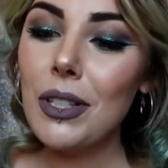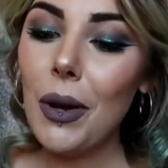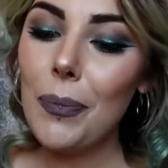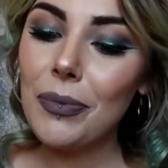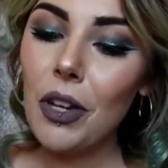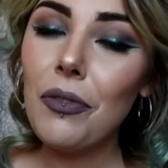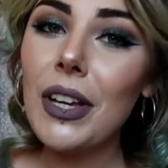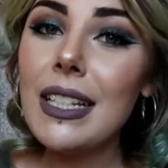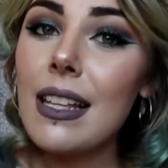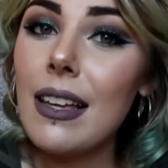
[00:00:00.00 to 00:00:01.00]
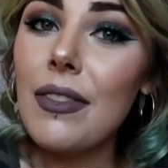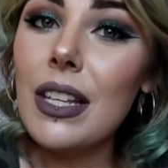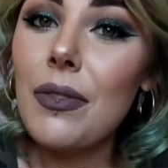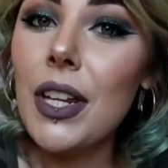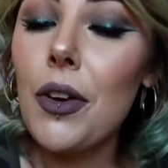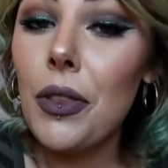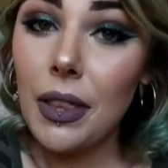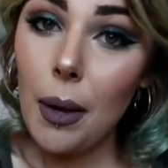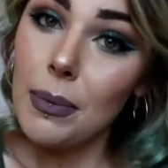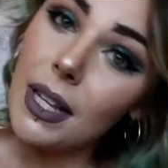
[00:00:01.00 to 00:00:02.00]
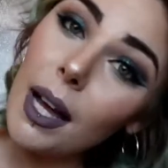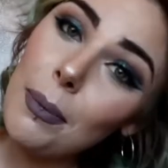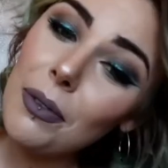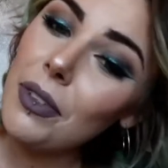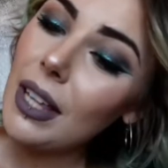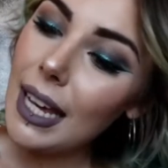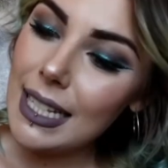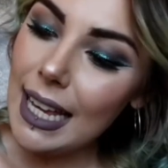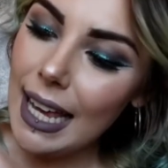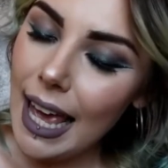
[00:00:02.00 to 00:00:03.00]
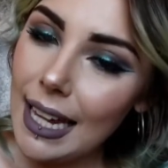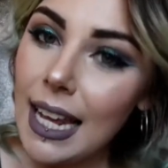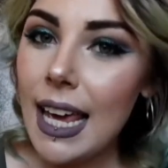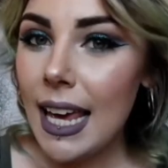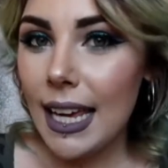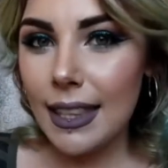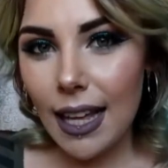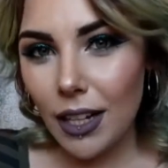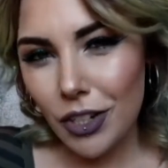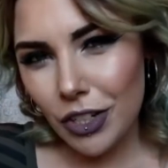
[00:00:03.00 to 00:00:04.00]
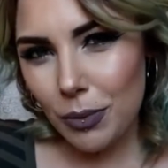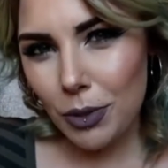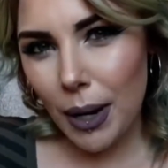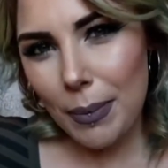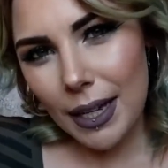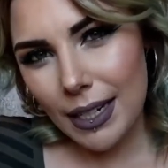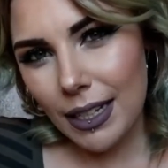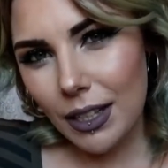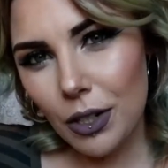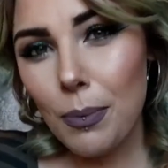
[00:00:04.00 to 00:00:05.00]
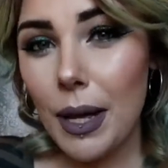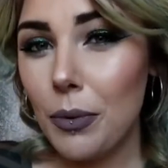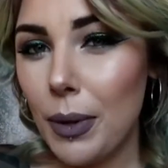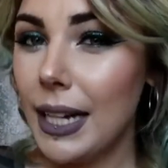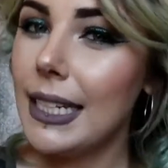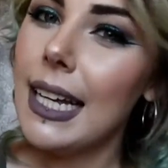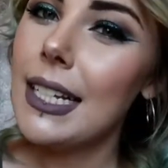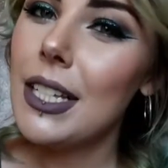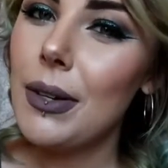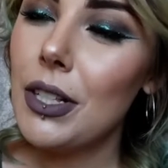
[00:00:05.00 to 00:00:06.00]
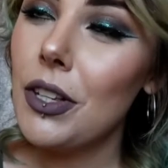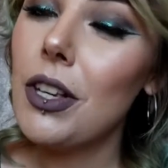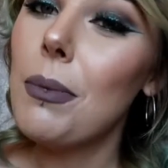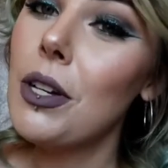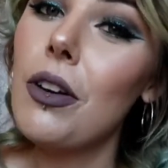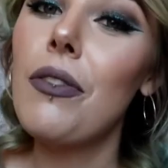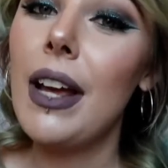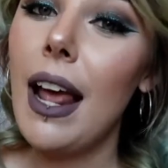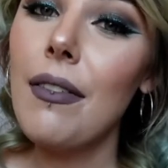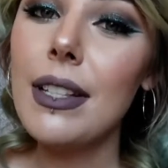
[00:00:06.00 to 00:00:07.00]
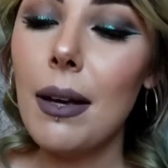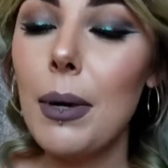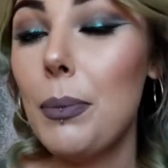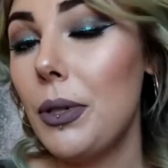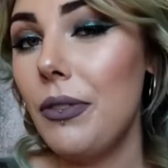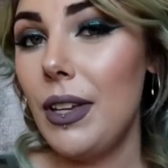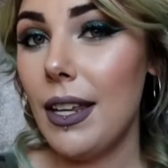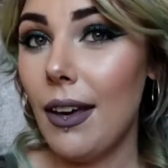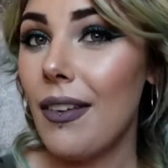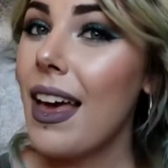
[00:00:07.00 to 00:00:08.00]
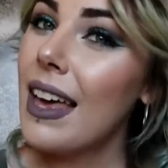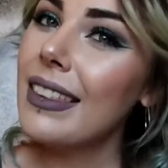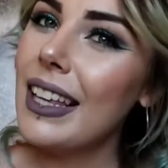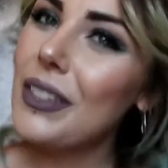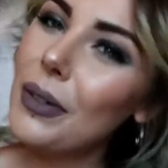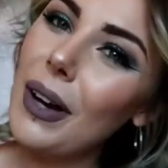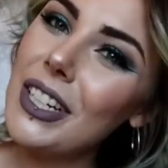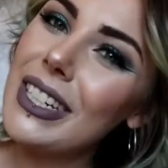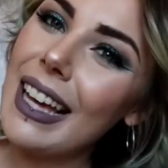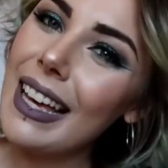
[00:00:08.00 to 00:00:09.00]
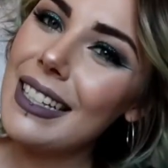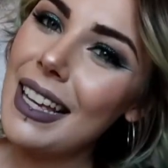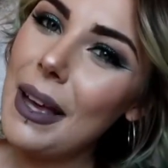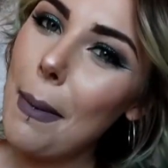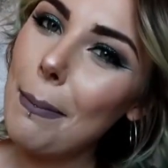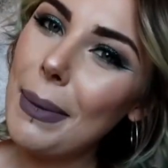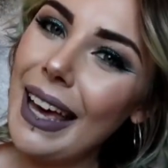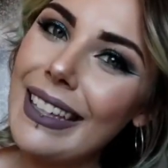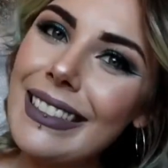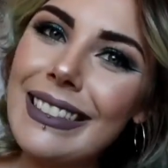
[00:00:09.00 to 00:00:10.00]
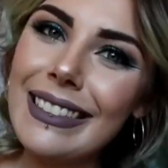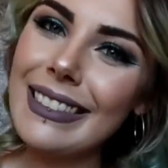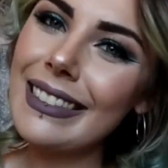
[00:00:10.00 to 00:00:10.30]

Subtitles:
So don't forget to give this video a thumbs up if you liked it, and hit that little subscribe button and the little bell right next to it so you can be notified every time I upload a video. Thanks for watching, guys. Bye.